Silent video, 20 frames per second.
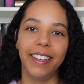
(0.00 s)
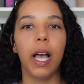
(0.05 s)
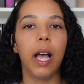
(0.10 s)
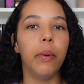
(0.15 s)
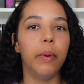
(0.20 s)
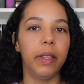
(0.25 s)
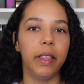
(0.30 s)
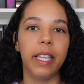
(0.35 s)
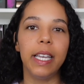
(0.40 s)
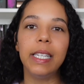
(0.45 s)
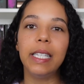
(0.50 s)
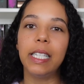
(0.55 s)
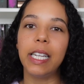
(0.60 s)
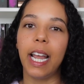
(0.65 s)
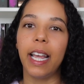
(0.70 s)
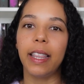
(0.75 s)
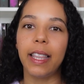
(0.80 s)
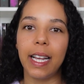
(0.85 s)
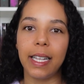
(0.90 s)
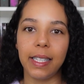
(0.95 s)
I would then
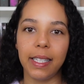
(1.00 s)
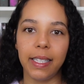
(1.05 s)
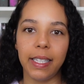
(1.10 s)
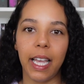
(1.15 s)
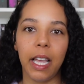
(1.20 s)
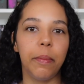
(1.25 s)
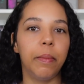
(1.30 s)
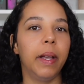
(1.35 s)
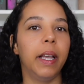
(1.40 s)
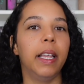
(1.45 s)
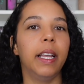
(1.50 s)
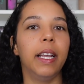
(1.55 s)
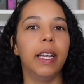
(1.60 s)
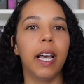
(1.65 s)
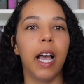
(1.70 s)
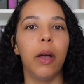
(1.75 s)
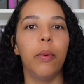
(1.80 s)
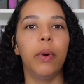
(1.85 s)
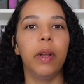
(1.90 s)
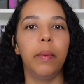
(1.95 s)
take that statement and
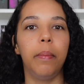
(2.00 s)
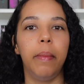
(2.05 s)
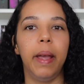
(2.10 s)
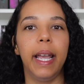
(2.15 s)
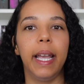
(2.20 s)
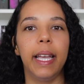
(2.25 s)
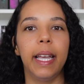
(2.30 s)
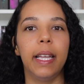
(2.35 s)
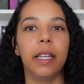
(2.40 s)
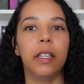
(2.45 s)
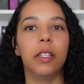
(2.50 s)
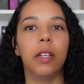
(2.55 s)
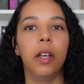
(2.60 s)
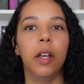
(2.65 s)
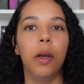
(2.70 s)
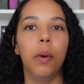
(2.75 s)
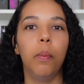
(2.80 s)
I would make it